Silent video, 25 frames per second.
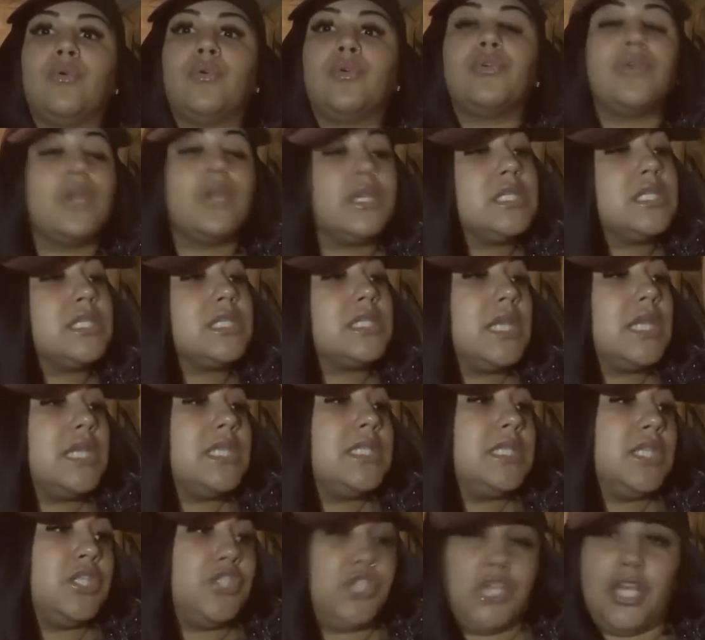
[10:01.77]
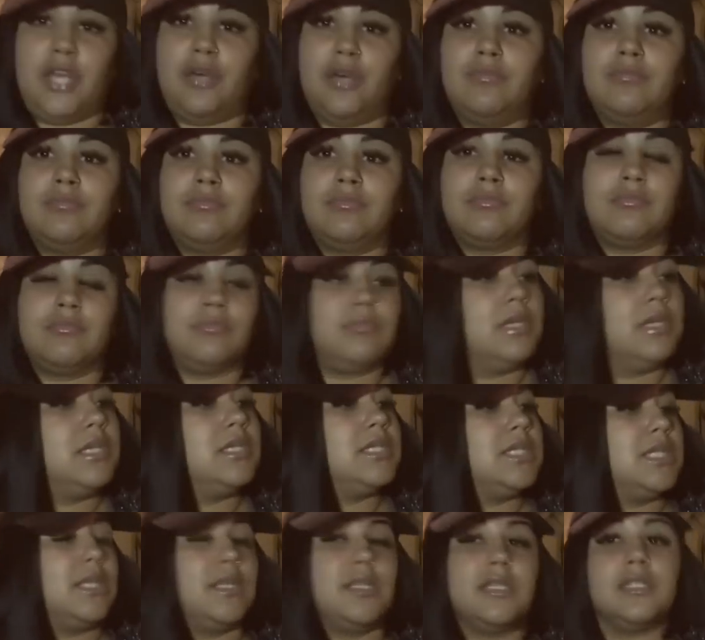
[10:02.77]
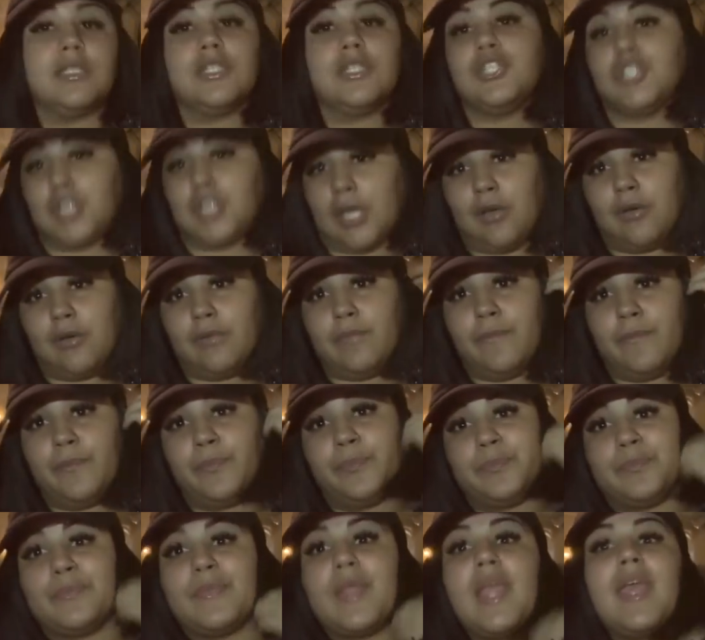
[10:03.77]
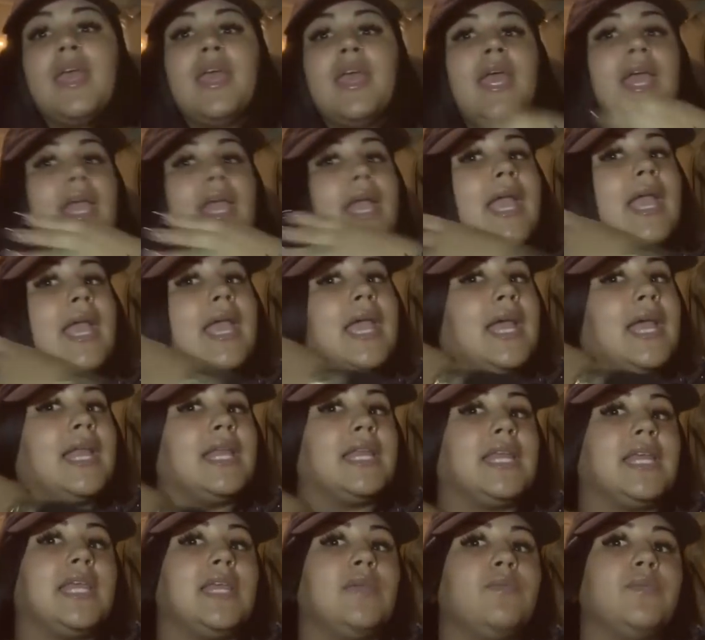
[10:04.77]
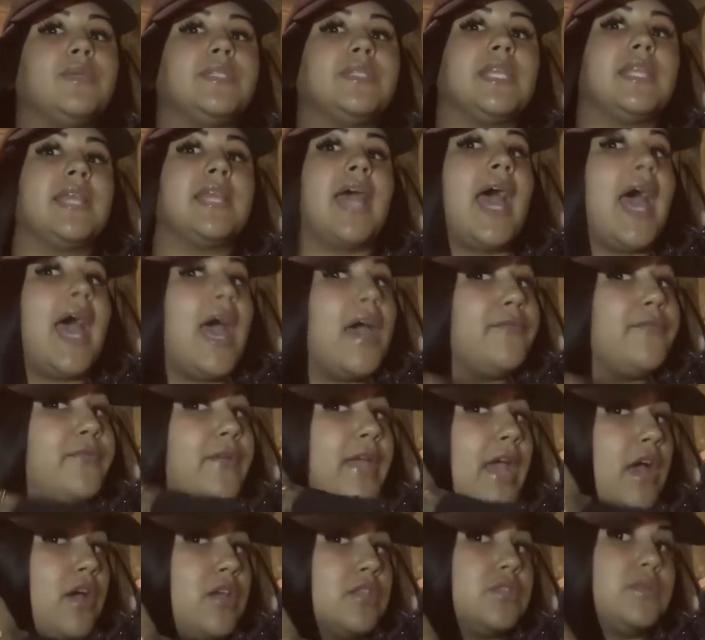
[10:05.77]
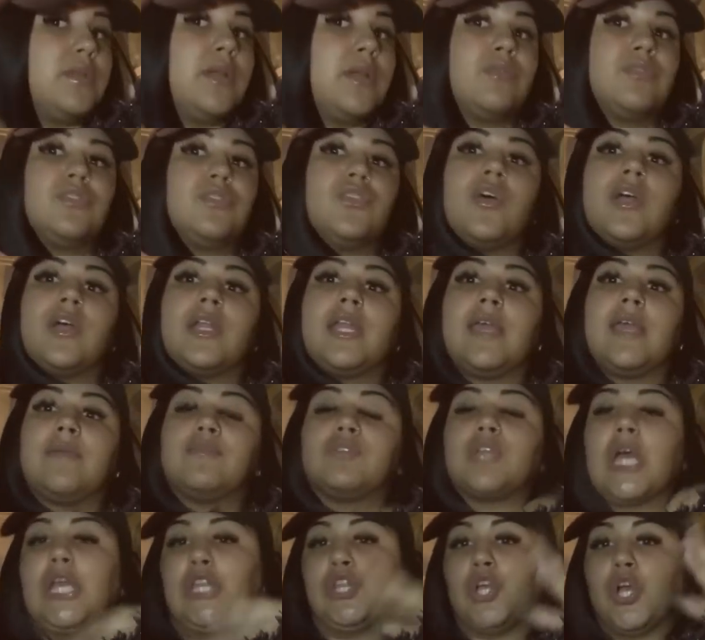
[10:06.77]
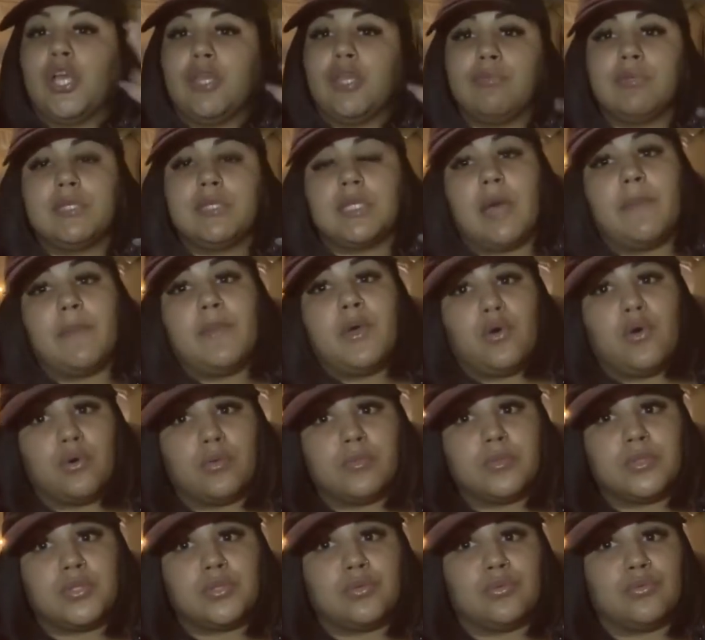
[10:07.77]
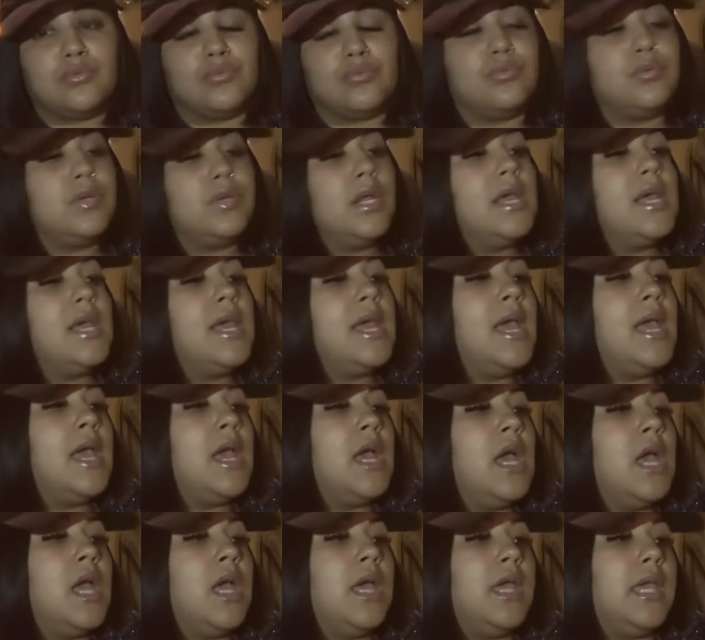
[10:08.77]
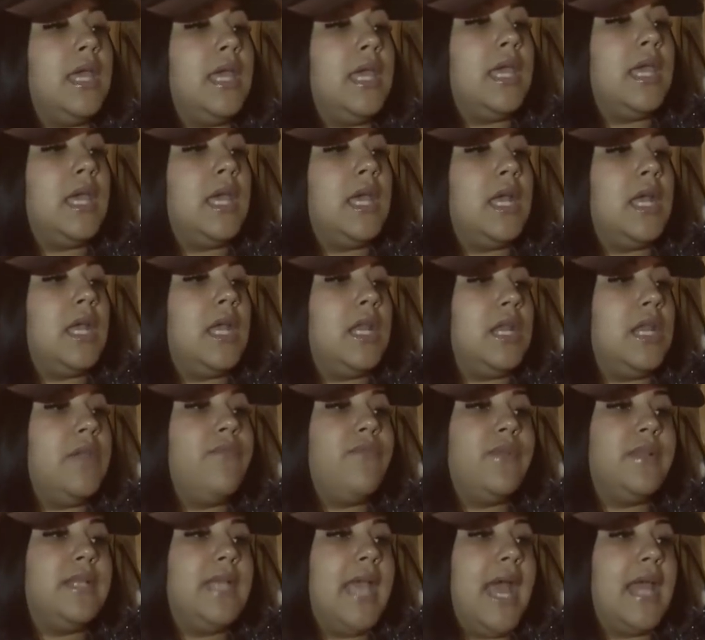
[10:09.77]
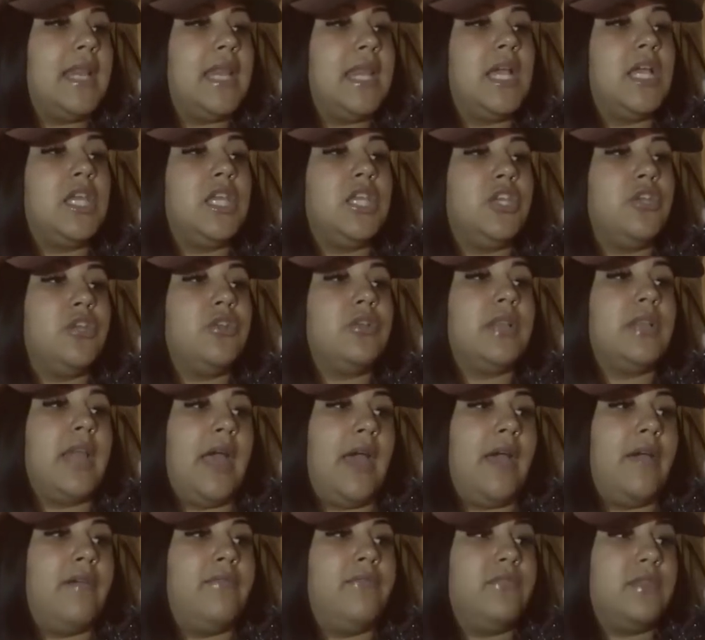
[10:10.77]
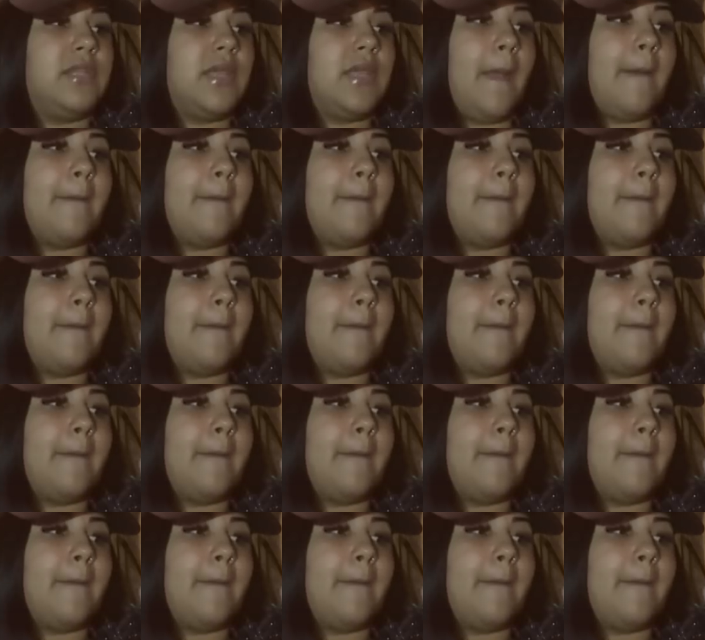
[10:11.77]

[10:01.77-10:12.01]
Chris is in jail. He still is in jail. And he was in the halfway house when I was talking to him. So I thought he was coming home soon. And he really had like a year left.